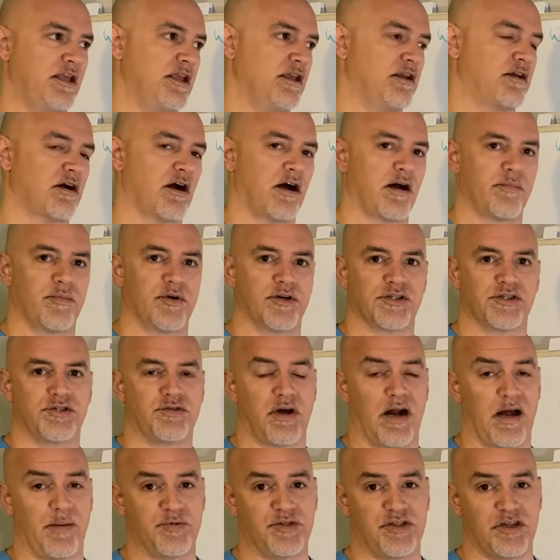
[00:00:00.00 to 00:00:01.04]
e-commerce,
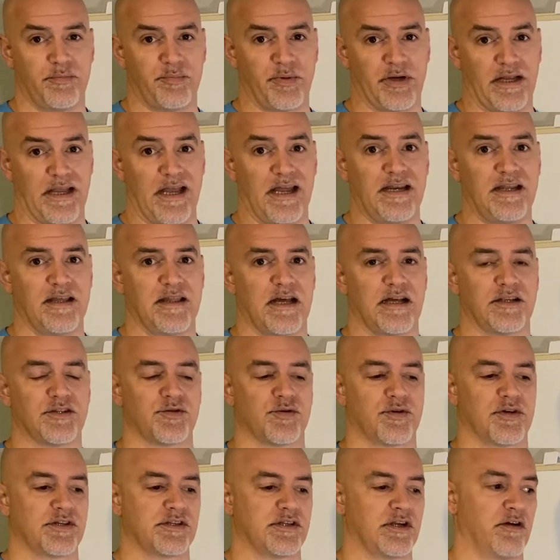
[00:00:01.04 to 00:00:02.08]
drop shipping, any of that
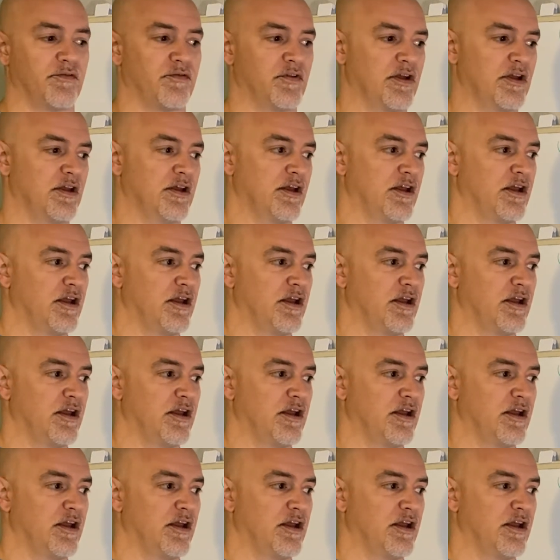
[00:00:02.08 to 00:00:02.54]
sort of stuff.